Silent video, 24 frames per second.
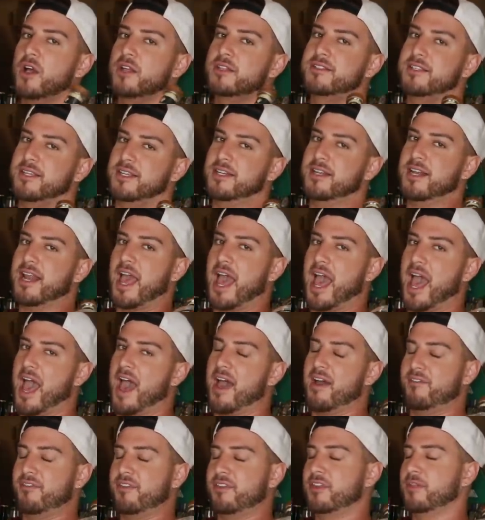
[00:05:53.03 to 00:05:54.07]
didn't
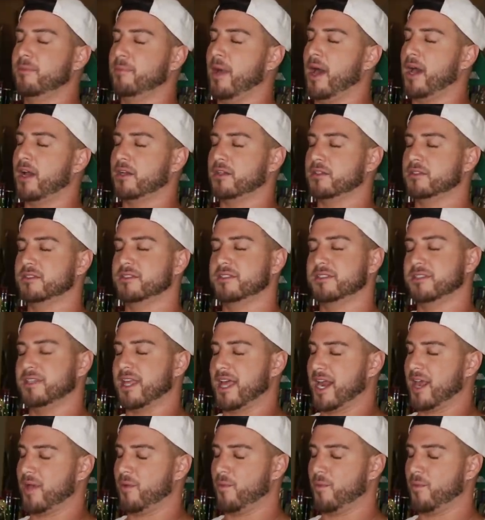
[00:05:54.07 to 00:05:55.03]
have the bottles that I